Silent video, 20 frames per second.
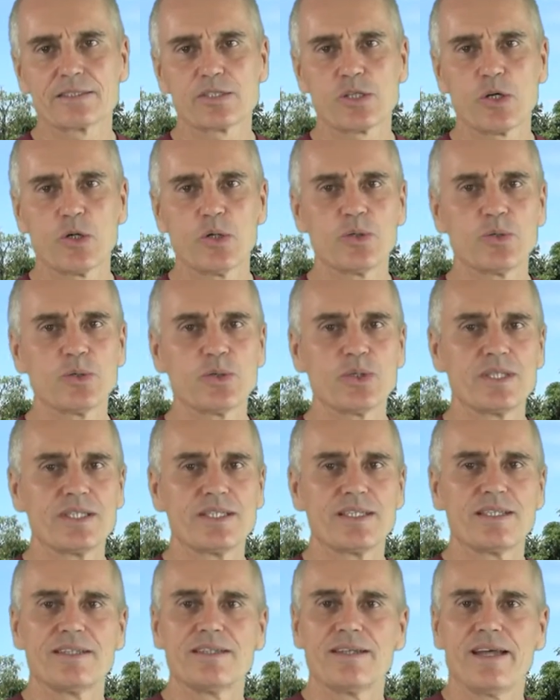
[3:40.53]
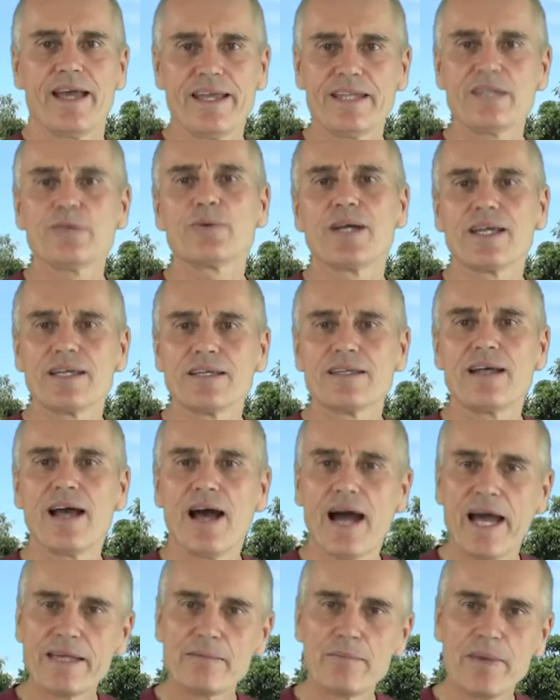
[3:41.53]
So anyway,
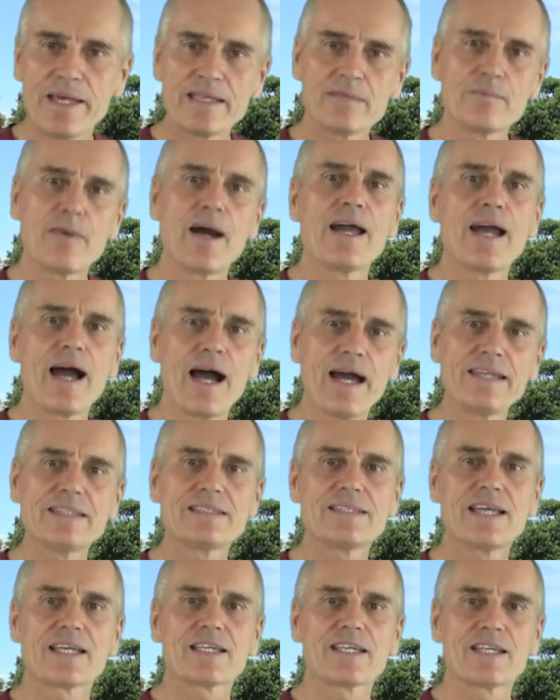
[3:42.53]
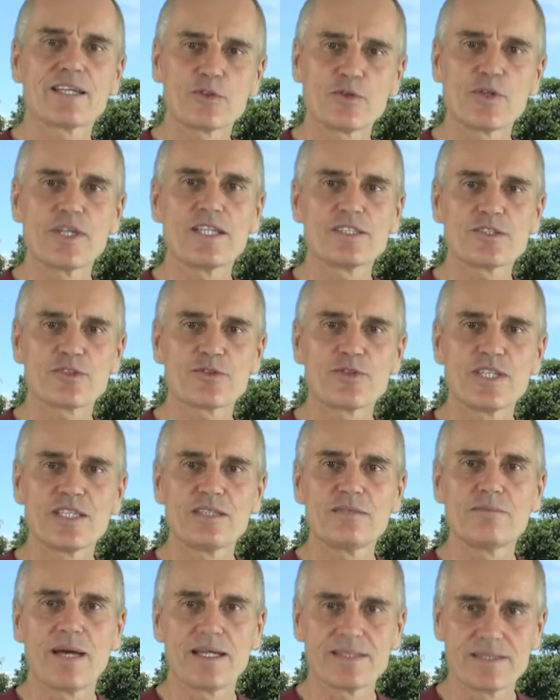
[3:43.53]
I made my high-tech green
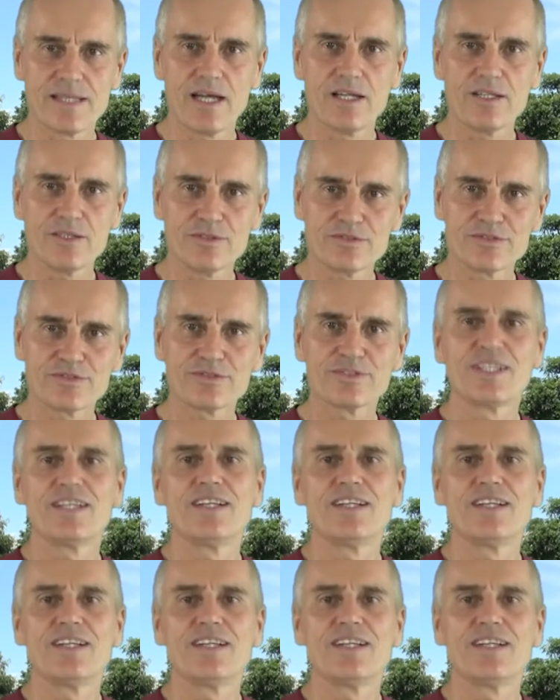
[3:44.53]
screen myself.